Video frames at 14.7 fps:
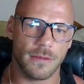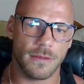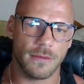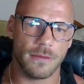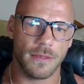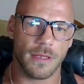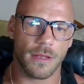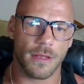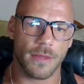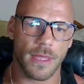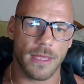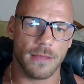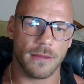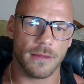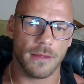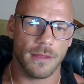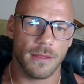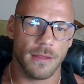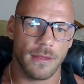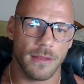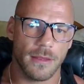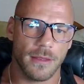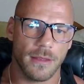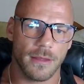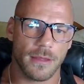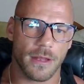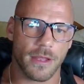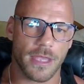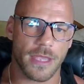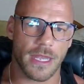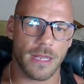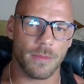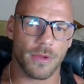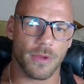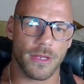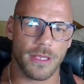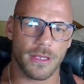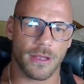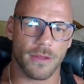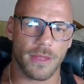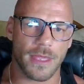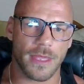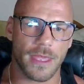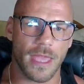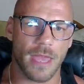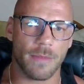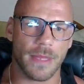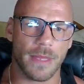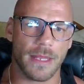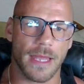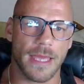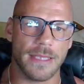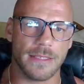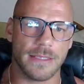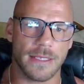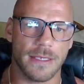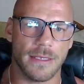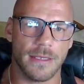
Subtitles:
they're like anybody, they can get a bit lazy.